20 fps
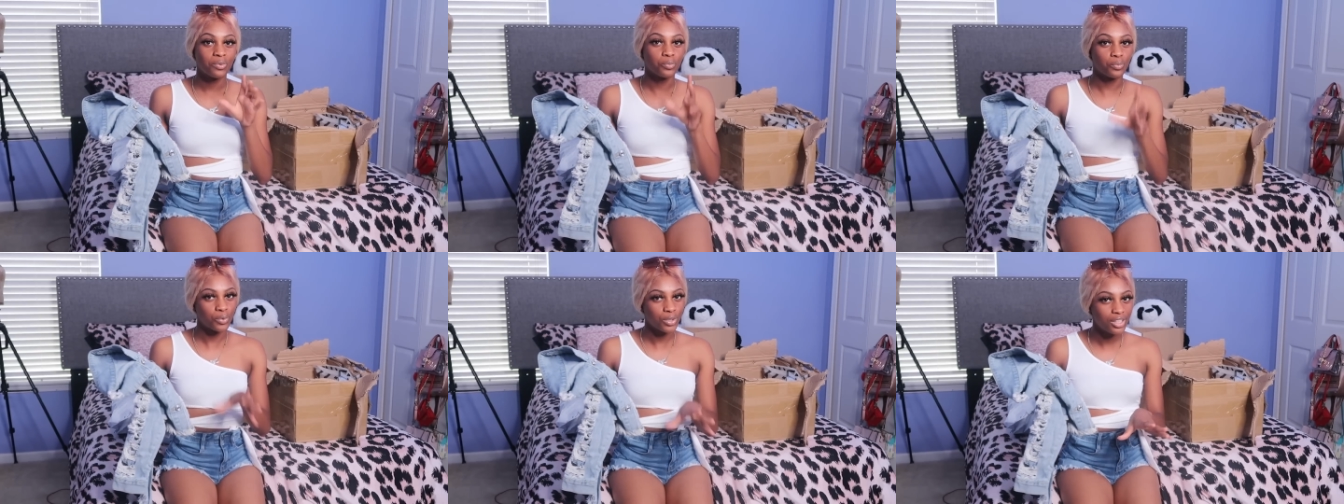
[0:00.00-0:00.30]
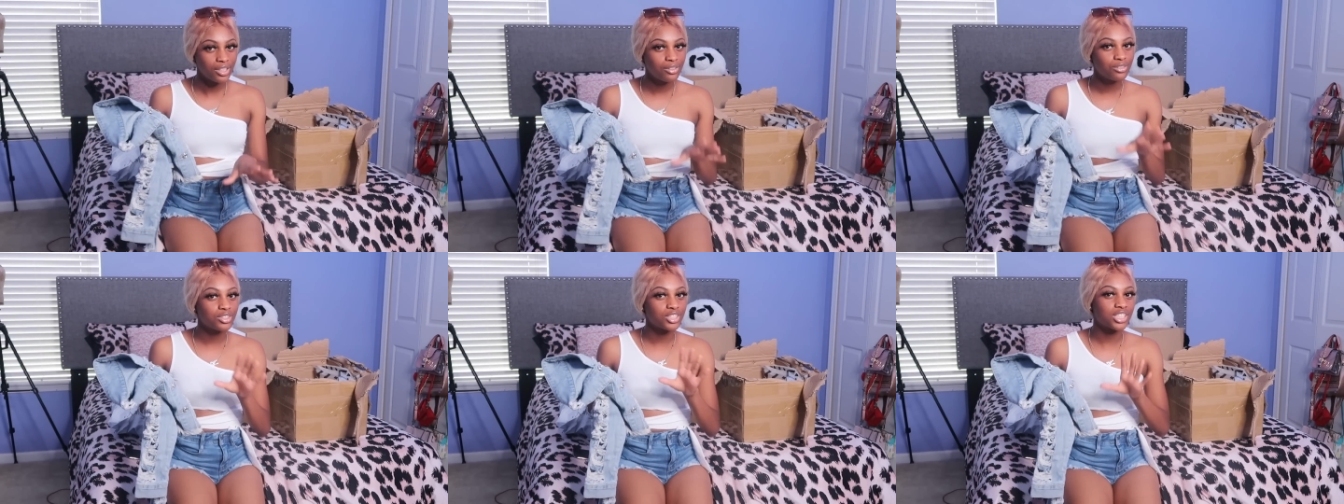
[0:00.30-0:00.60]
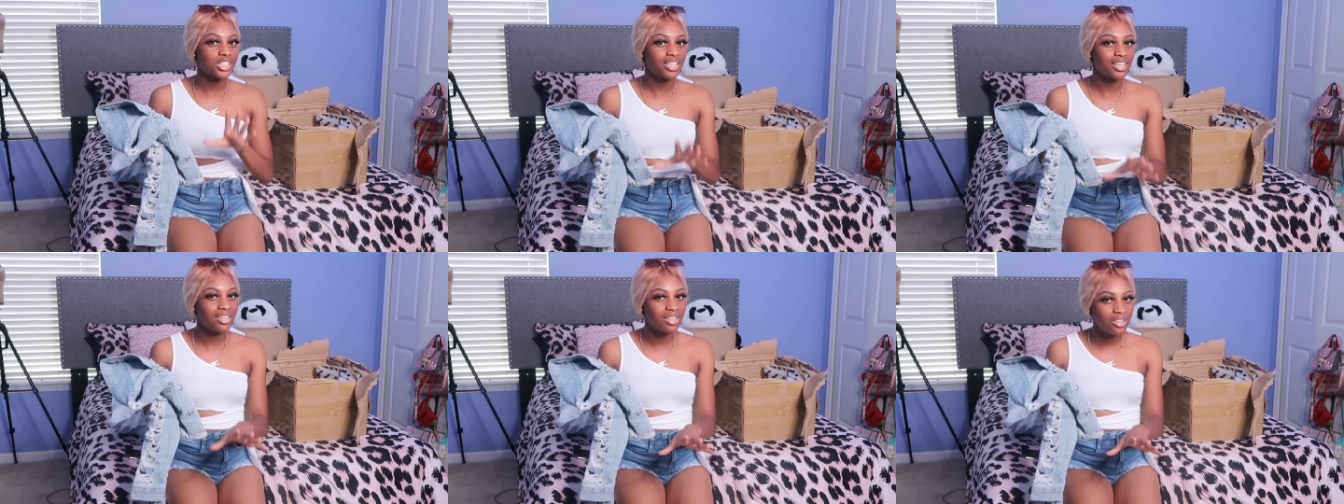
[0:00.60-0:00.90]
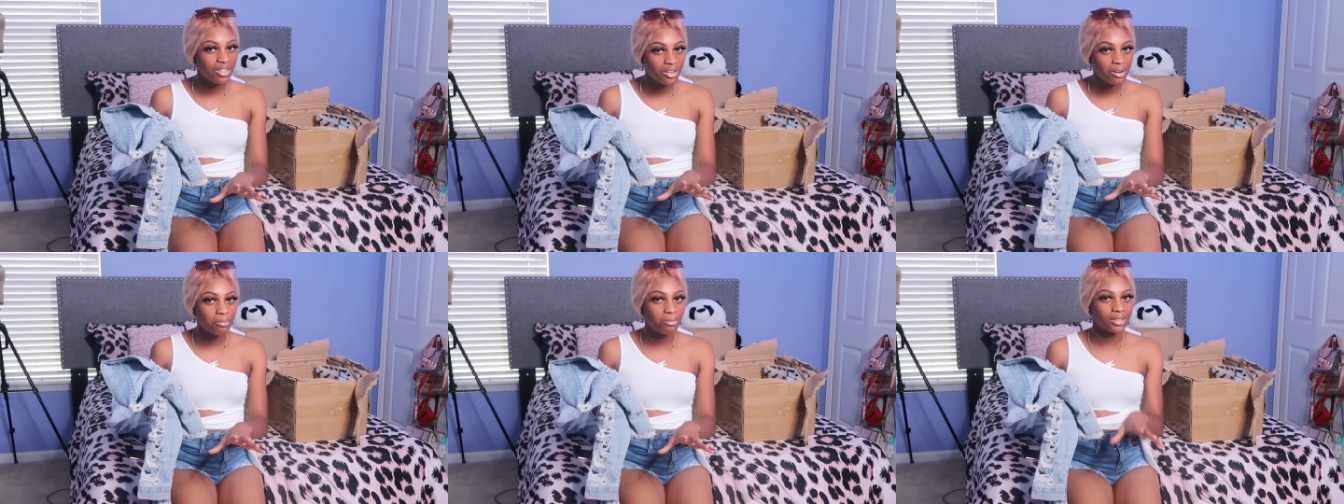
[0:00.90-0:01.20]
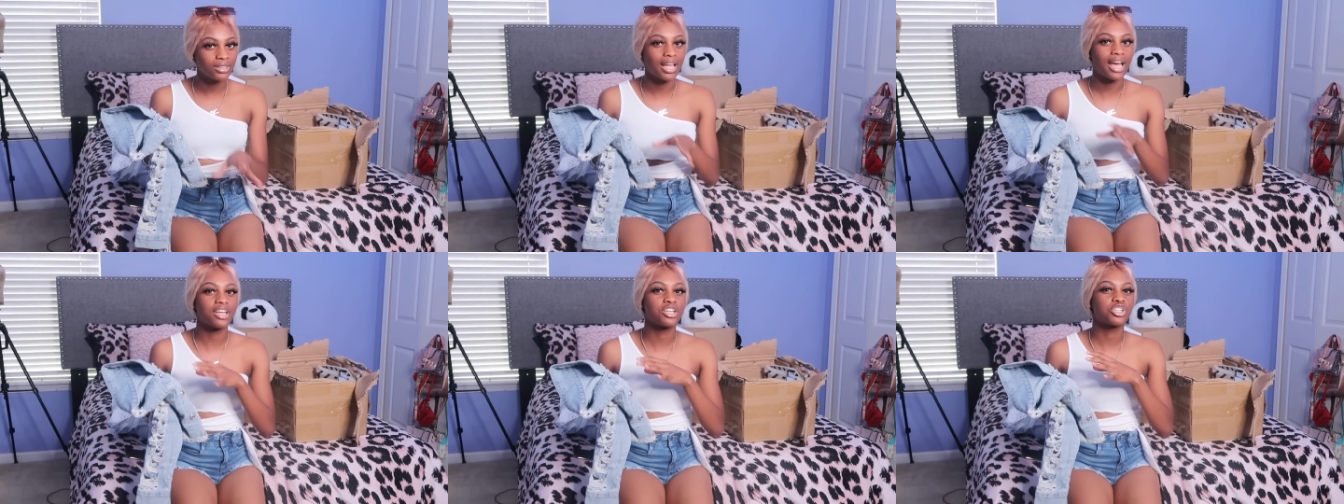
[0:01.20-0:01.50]
real chill,
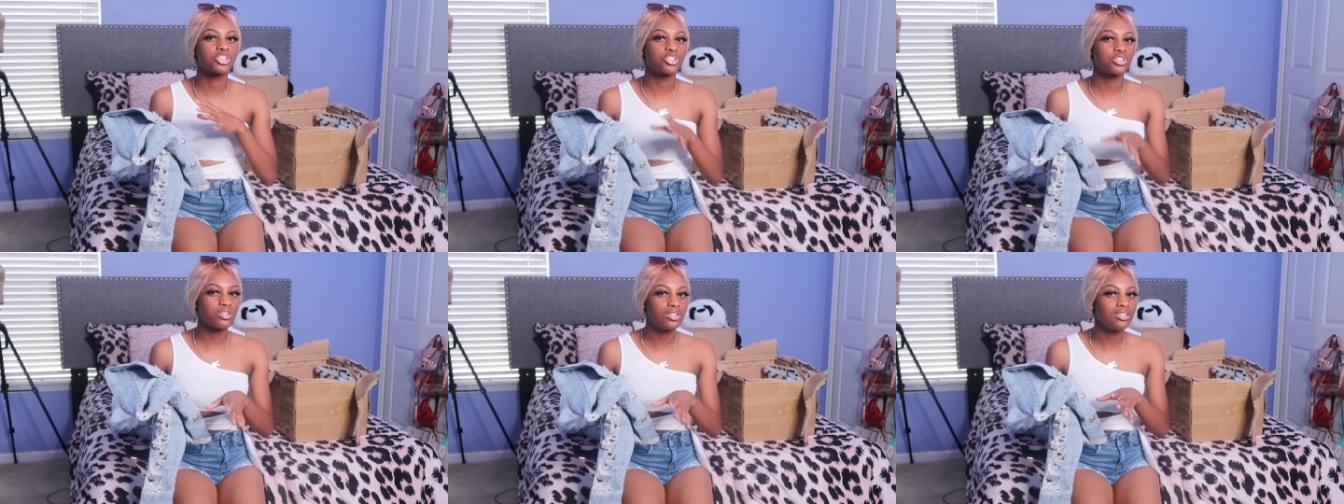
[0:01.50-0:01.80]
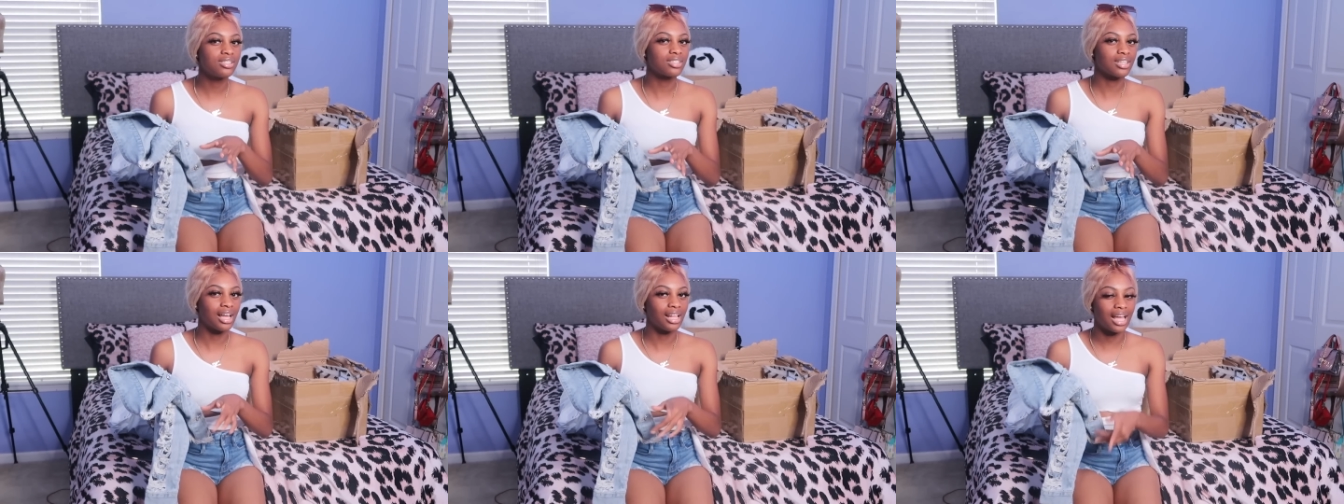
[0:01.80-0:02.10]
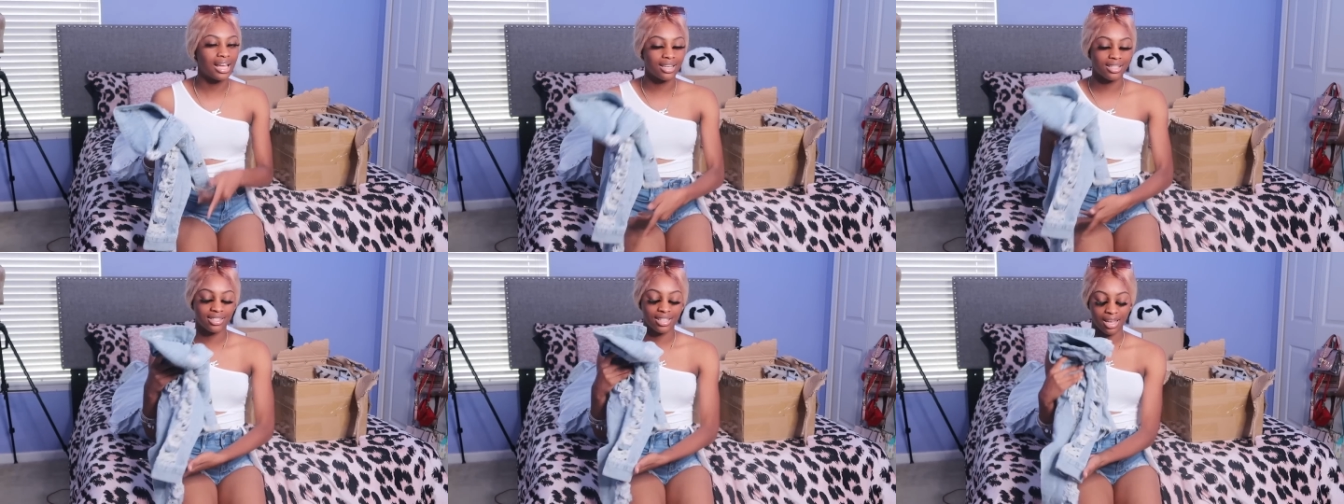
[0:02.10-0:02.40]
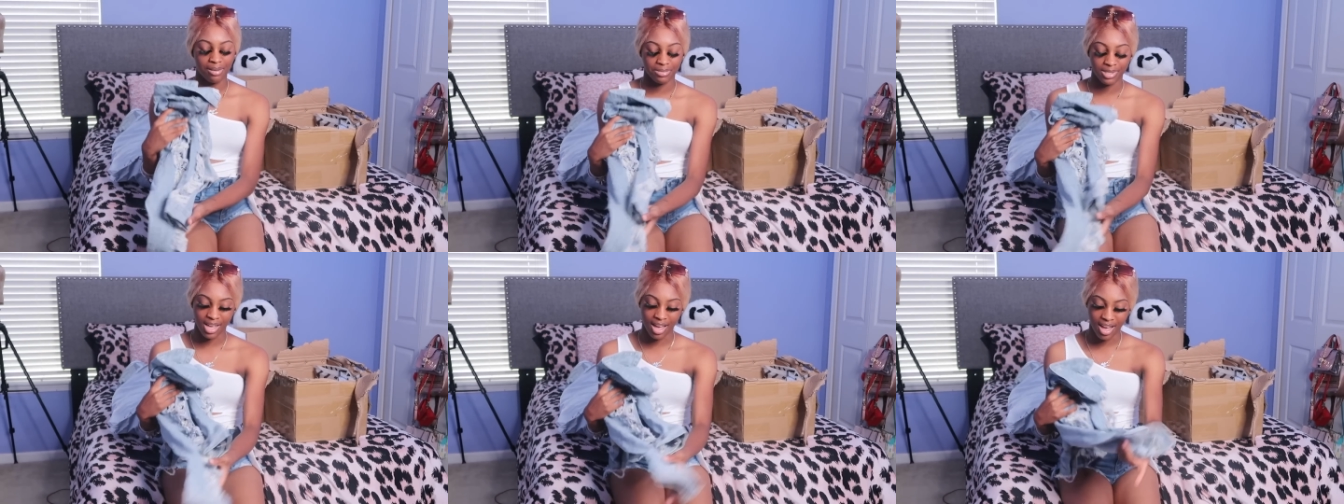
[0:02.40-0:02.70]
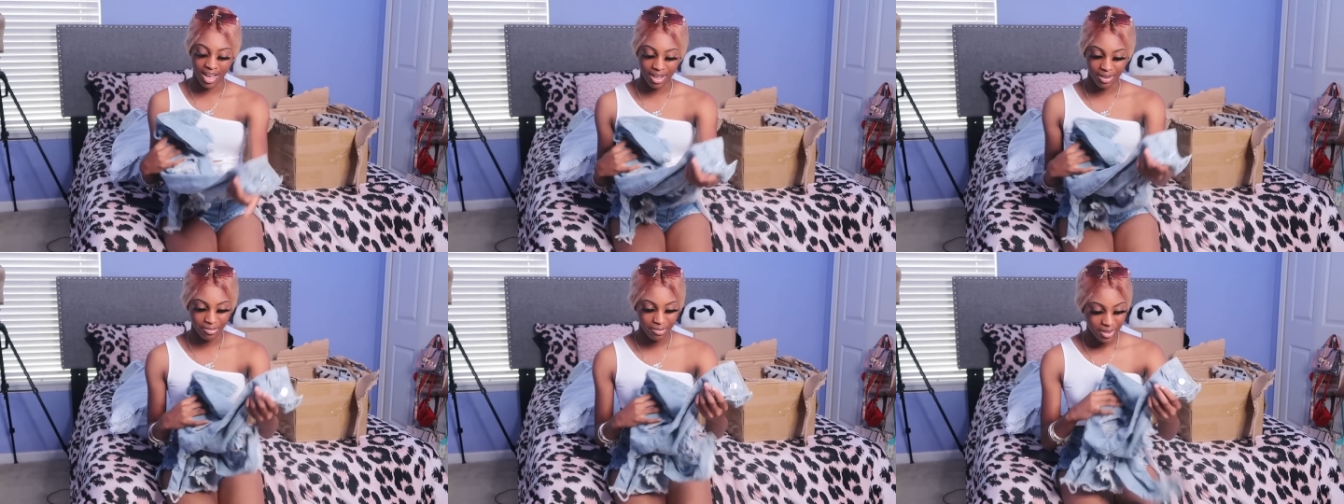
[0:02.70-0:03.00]
but like street style at the same
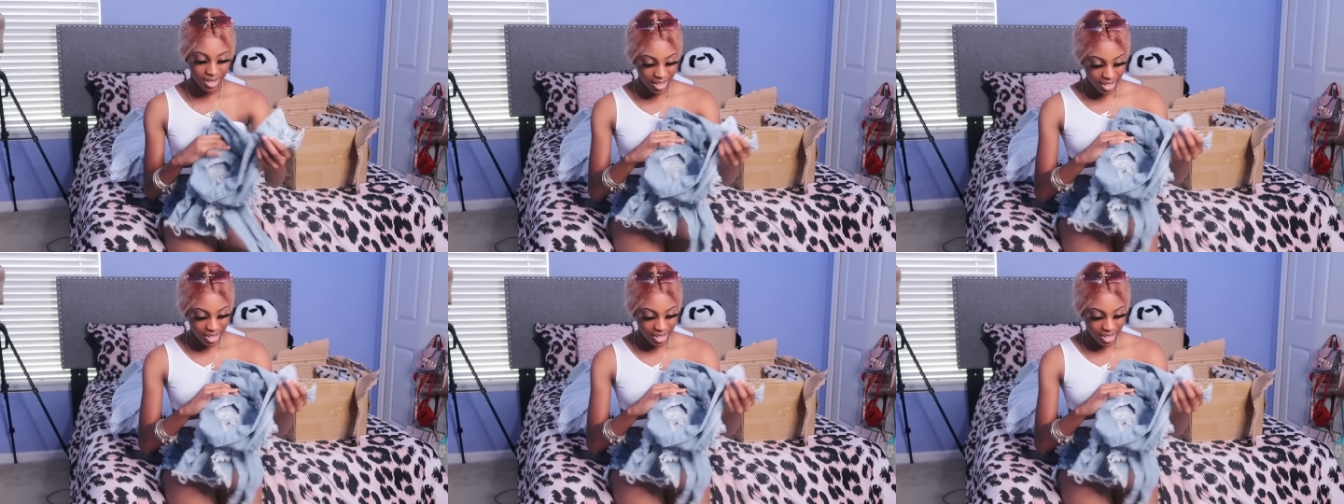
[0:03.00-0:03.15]
time.